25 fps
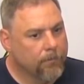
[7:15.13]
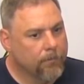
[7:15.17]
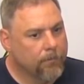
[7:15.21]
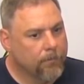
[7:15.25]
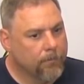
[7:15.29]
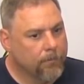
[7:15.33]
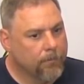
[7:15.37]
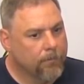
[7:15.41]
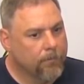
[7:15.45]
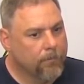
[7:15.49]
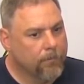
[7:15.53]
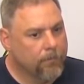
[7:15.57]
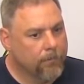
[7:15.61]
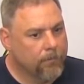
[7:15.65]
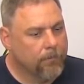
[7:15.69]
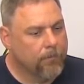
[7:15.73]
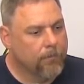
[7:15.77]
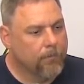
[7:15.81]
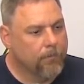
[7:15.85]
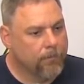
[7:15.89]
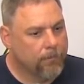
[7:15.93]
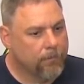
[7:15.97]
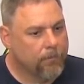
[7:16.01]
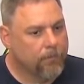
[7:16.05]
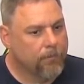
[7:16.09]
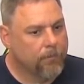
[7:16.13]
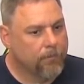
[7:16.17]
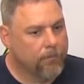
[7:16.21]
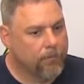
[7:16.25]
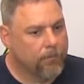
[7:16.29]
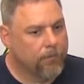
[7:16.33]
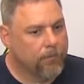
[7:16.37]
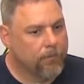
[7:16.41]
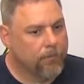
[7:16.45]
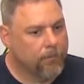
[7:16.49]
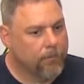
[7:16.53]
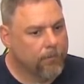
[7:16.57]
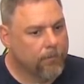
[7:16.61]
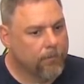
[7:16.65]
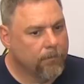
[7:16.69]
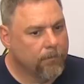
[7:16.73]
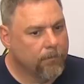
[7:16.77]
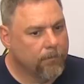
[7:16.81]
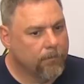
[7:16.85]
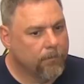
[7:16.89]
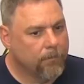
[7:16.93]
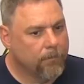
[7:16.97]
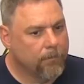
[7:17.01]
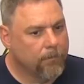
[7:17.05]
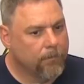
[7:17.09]

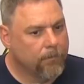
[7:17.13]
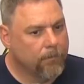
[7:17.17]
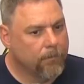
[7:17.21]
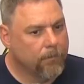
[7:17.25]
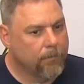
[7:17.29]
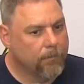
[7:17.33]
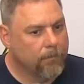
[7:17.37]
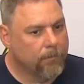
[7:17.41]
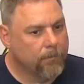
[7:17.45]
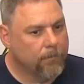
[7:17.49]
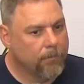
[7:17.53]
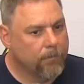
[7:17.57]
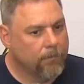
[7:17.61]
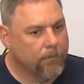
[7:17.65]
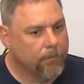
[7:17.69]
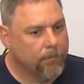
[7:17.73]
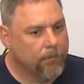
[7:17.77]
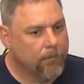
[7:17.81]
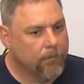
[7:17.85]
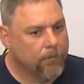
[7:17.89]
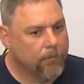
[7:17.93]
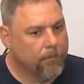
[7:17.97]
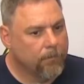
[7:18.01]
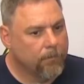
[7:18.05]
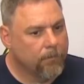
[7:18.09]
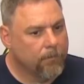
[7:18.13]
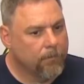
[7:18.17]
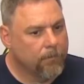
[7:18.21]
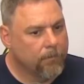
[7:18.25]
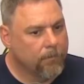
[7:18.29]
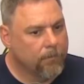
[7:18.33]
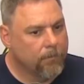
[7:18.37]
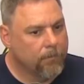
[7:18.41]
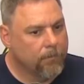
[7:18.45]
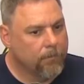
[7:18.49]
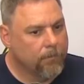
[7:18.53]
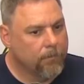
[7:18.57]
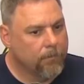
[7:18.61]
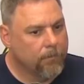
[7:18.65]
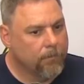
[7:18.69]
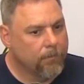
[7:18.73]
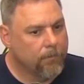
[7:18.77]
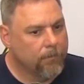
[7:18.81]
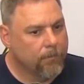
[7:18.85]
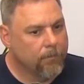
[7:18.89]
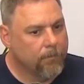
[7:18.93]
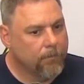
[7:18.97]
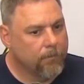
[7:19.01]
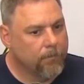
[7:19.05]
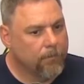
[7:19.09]

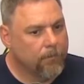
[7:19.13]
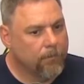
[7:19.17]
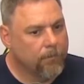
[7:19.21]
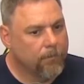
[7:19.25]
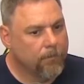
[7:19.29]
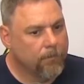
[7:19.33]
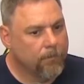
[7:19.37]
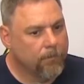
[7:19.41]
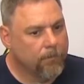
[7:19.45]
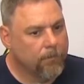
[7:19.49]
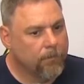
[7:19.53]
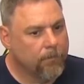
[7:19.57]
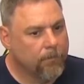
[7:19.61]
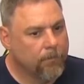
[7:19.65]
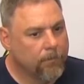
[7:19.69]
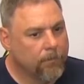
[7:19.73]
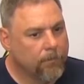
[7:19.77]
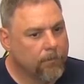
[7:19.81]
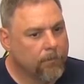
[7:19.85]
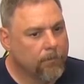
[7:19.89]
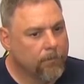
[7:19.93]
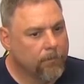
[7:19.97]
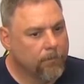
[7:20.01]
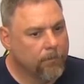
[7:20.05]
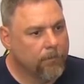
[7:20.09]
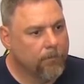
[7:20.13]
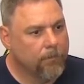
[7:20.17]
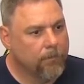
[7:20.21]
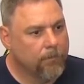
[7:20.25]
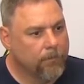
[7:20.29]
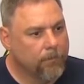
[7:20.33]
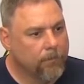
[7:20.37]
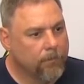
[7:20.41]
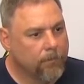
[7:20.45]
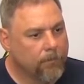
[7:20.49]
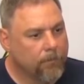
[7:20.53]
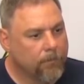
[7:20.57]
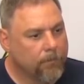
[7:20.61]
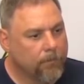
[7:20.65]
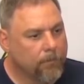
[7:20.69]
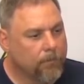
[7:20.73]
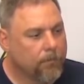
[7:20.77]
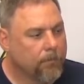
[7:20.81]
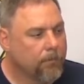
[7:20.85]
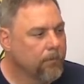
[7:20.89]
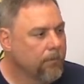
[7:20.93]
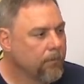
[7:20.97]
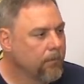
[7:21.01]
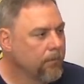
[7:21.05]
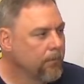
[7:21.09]

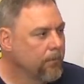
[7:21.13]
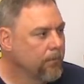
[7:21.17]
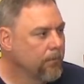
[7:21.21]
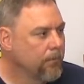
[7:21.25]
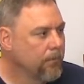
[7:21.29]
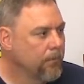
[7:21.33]
No words are spoken by the person on screen.